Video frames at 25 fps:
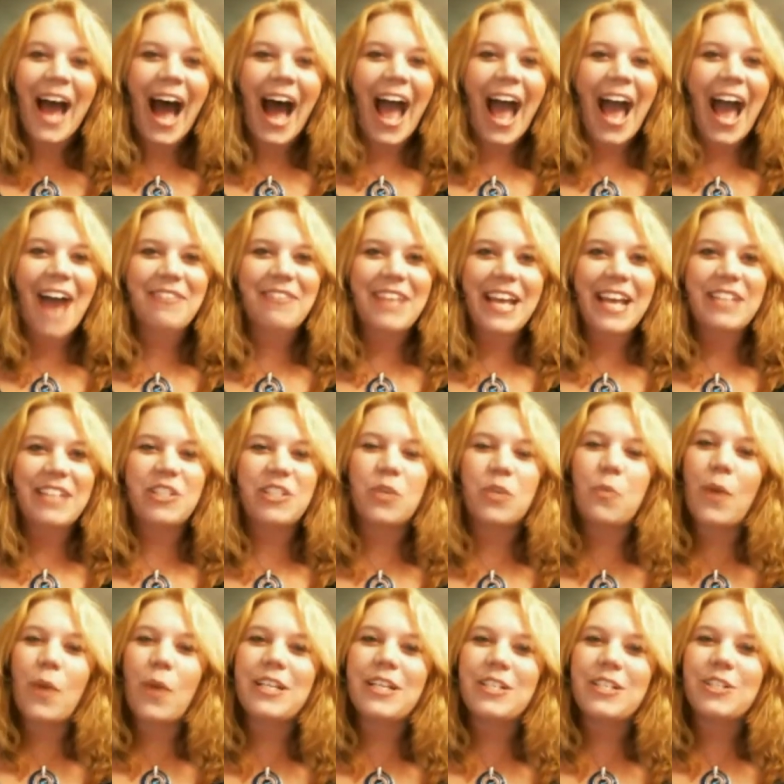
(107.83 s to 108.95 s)
I have to ask you,
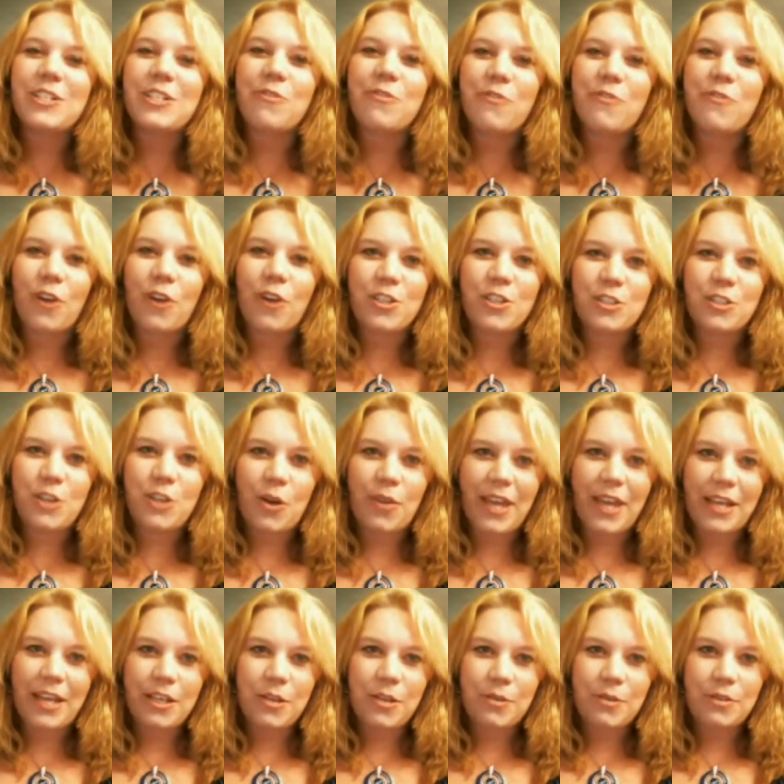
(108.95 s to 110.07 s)
when did you first know
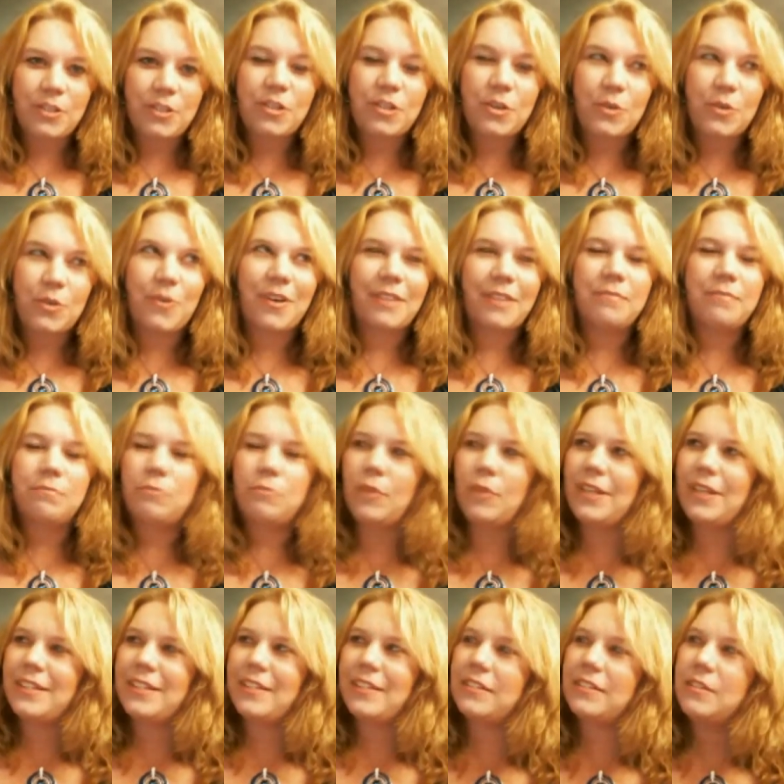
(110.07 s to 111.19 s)
that you knew?
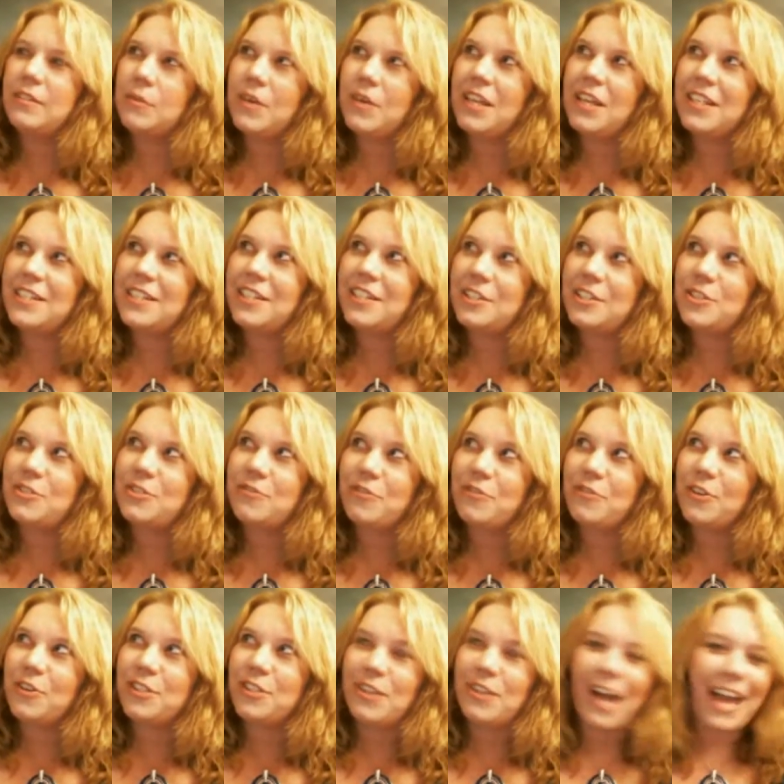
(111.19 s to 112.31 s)
When did you
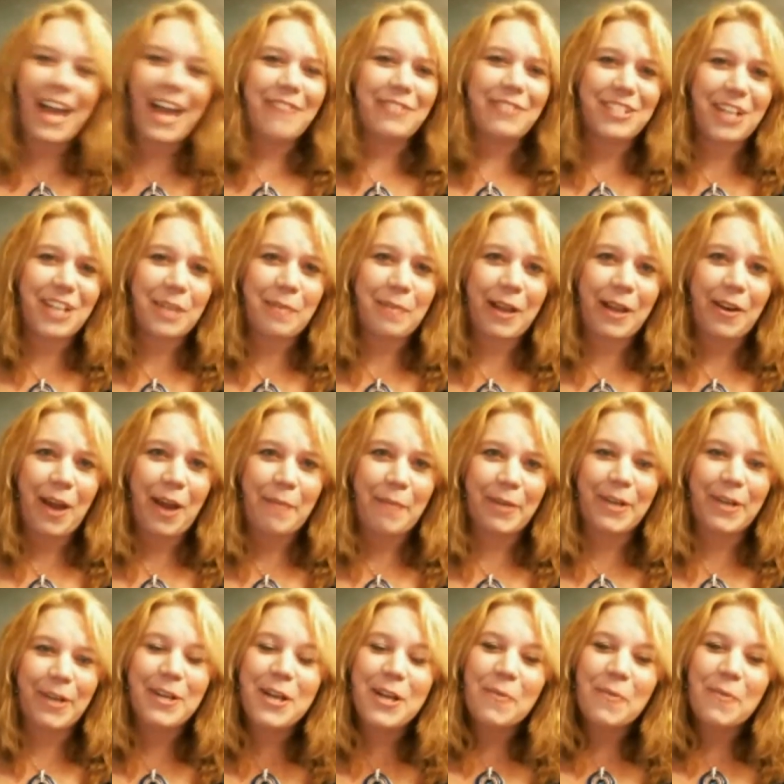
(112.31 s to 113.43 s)
first know? I have to check my
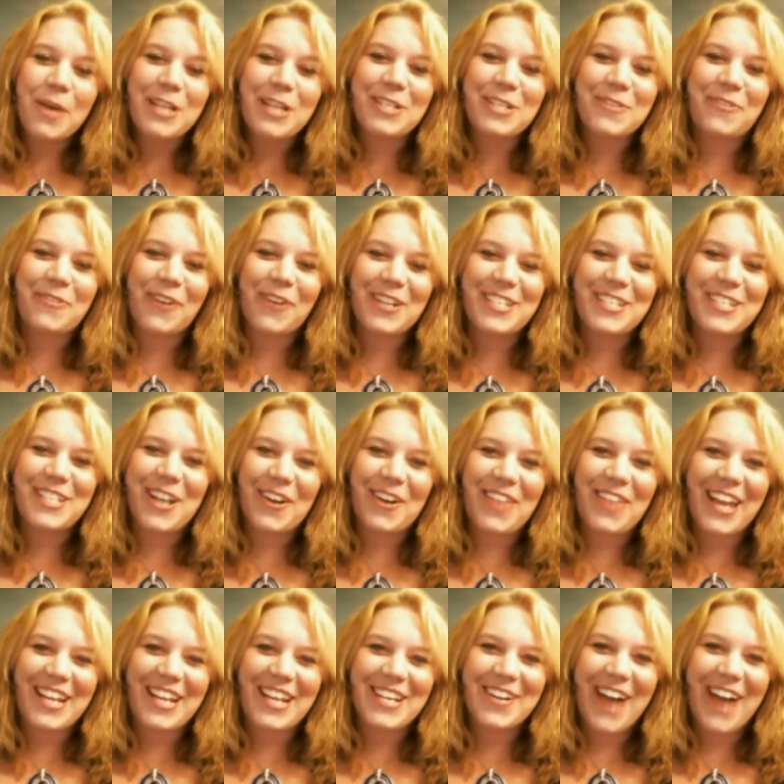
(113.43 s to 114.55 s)
grammar. When did you first know
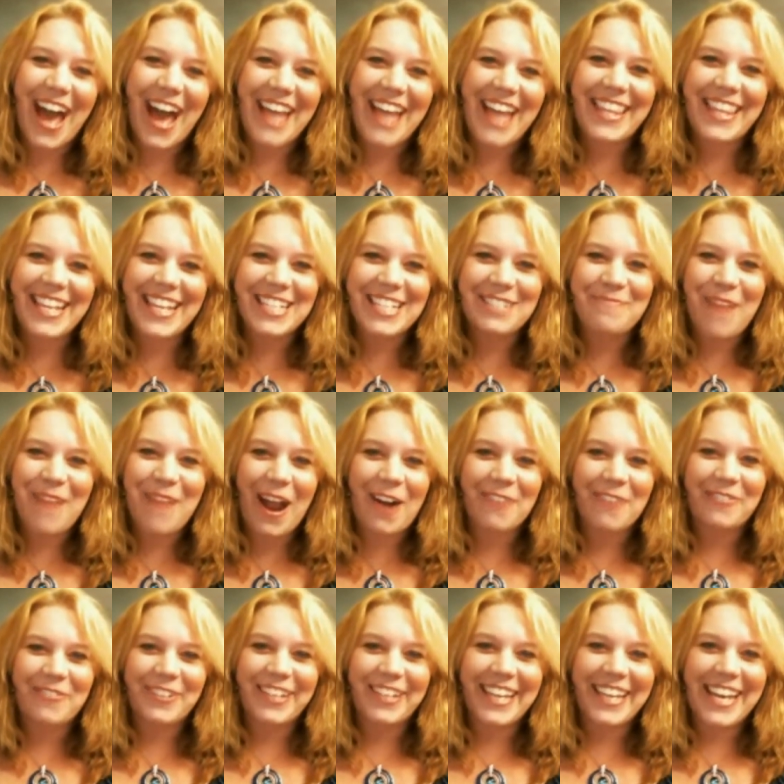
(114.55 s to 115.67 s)
that you had this
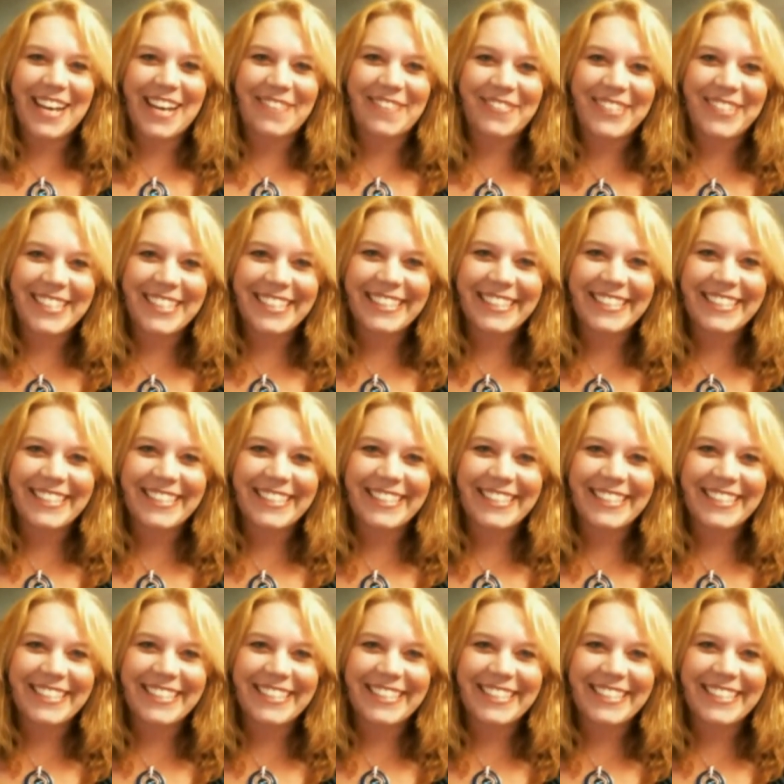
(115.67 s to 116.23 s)
powerful gift?